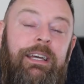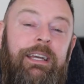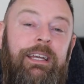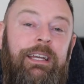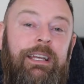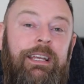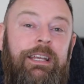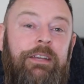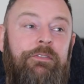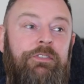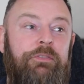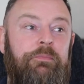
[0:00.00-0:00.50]

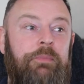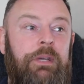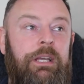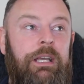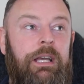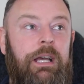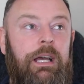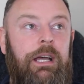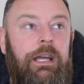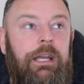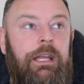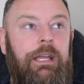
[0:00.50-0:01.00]
It gives
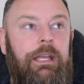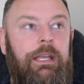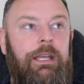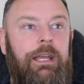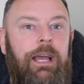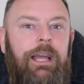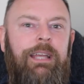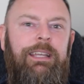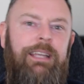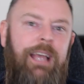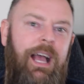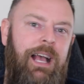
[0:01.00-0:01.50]
me a
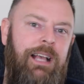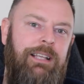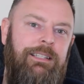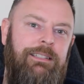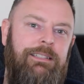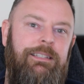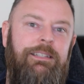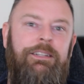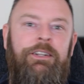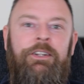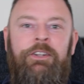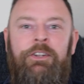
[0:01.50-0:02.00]
a
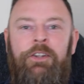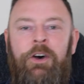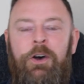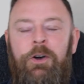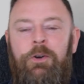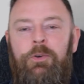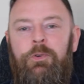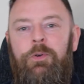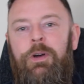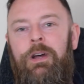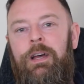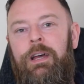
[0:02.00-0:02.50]
yes and a
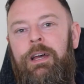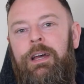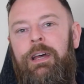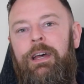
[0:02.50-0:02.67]
no.